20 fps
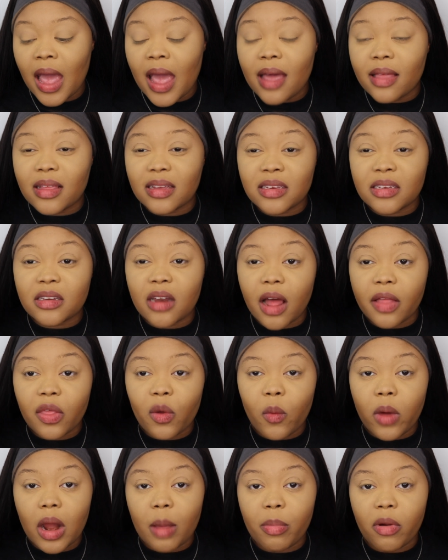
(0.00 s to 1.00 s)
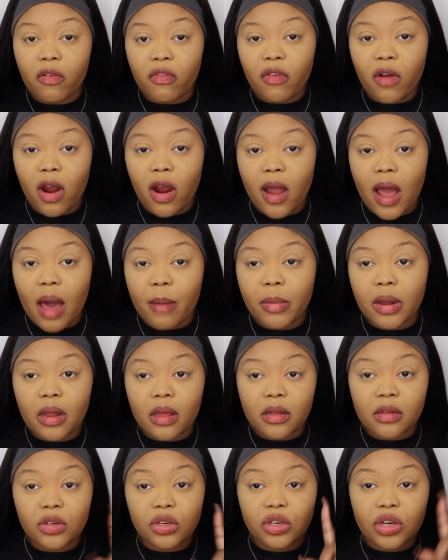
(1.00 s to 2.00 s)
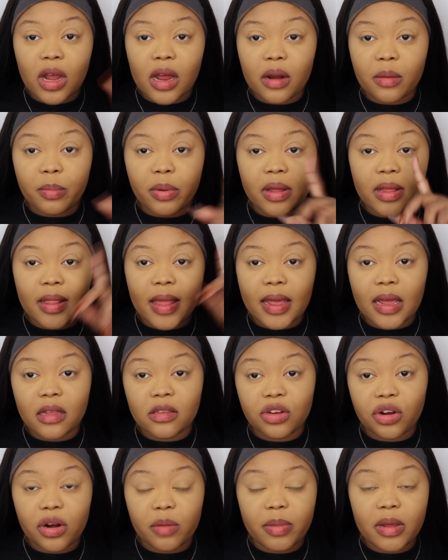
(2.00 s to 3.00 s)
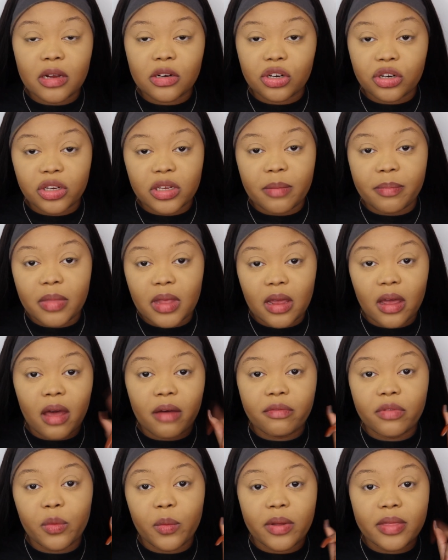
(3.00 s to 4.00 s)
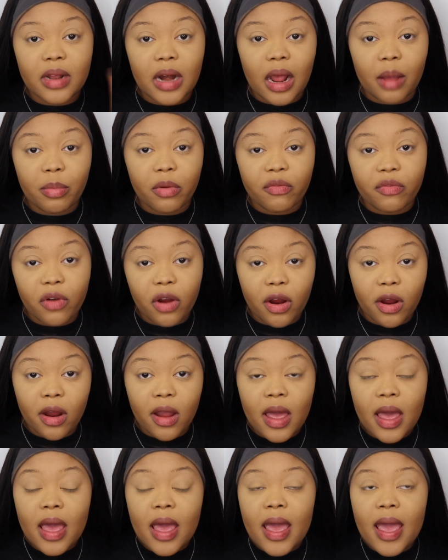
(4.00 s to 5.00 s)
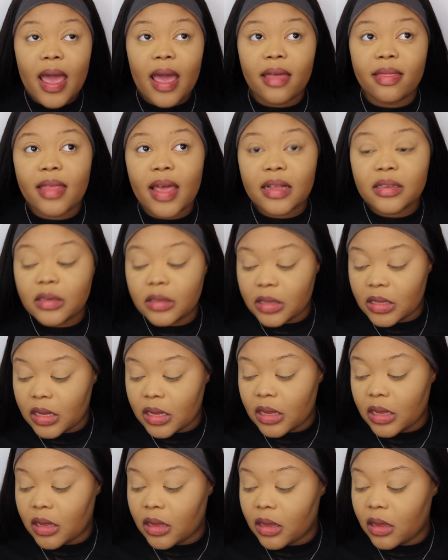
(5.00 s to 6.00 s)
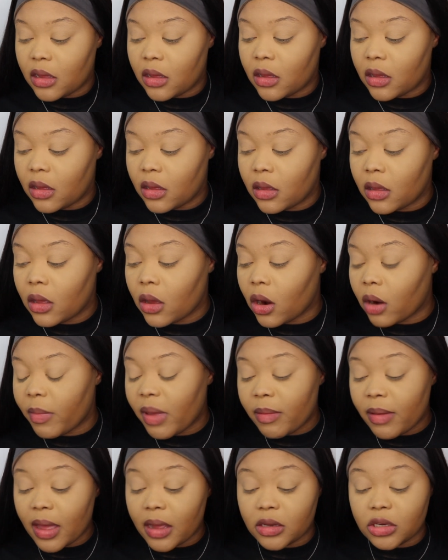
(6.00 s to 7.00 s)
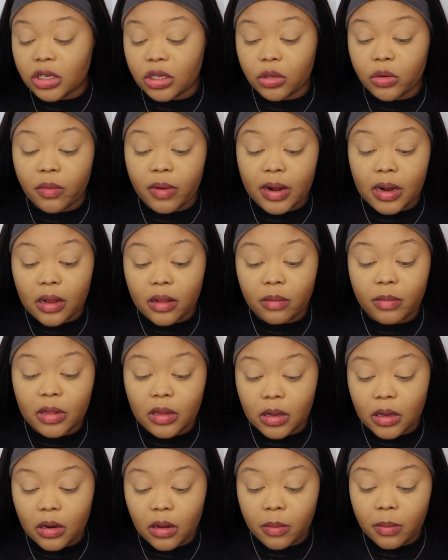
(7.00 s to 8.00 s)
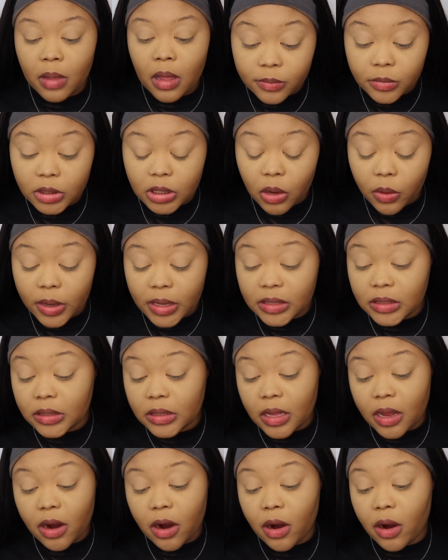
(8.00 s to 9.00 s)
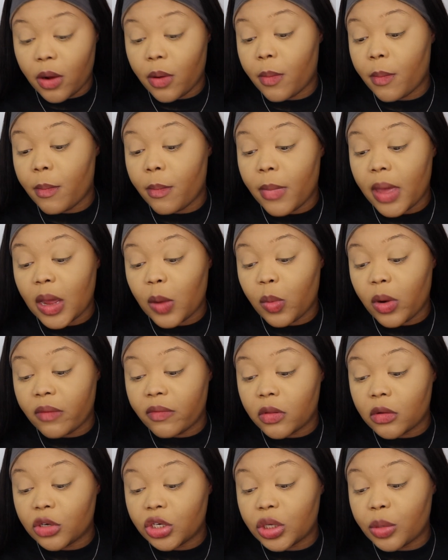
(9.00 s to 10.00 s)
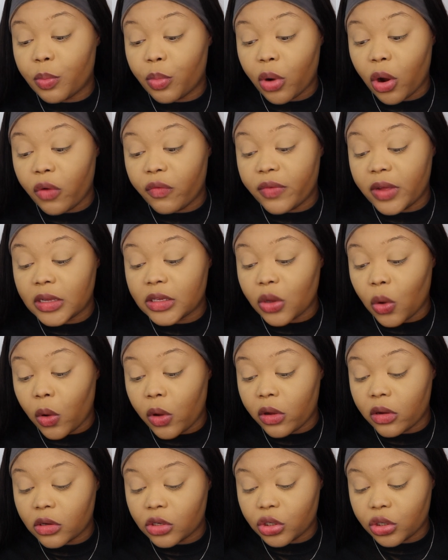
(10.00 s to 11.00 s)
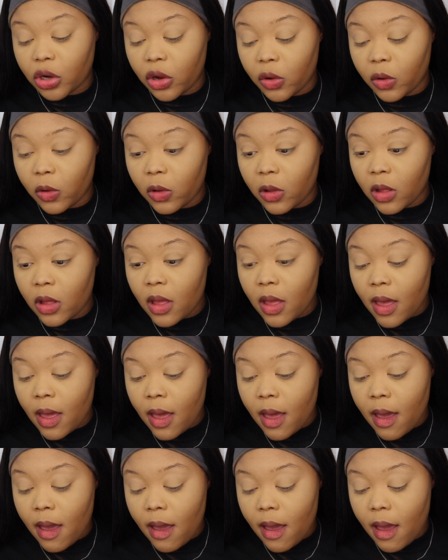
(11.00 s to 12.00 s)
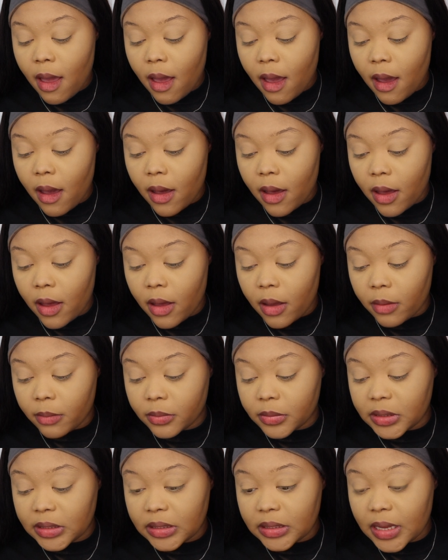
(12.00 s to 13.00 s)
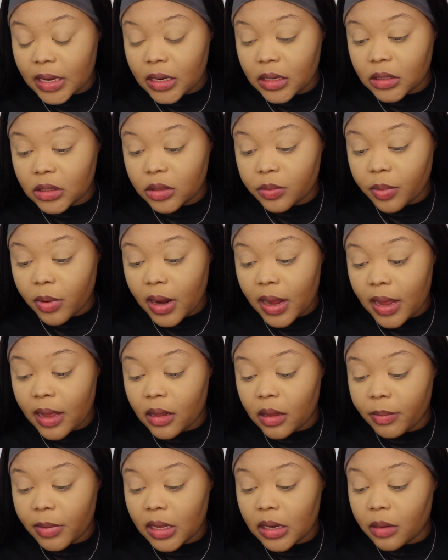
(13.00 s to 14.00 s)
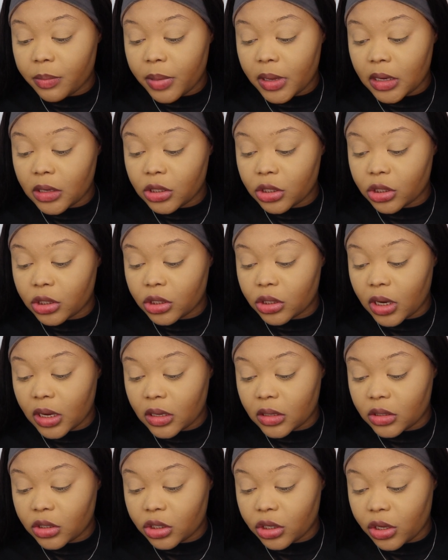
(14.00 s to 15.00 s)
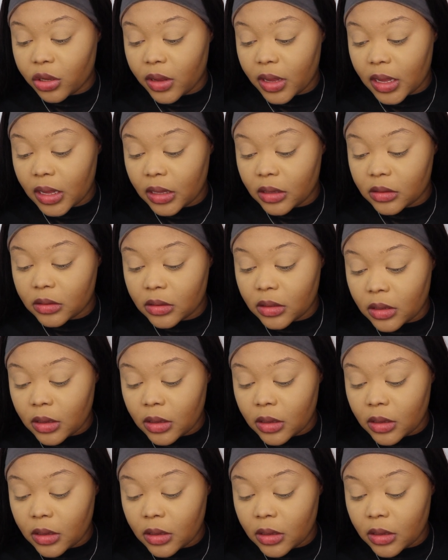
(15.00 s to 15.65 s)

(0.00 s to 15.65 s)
This is not the one I prefer. I'm gonna try to put like insert a picture or something of the one that I prefer, and that's the, or maybe I can just do it right now. Let me look it up. So it's their Makeup Revolution Pro Fix Oil Control setting spray. Let me get a picture so I can show you guys.